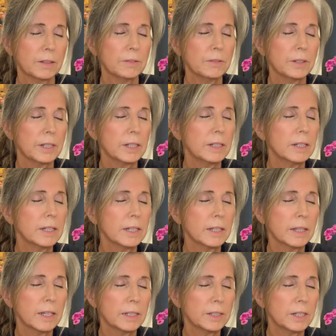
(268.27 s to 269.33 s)
Feeling
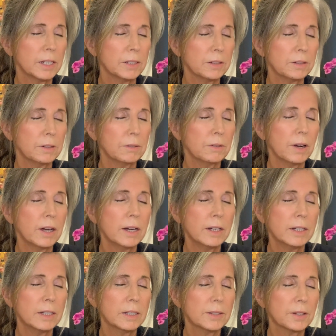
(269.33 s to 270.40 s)
that gentle
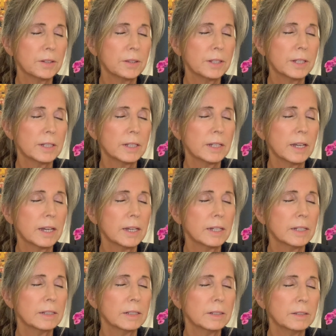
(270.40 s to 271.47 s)
rise on the
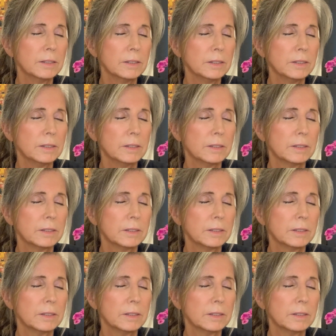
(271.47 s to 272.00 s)
inhale.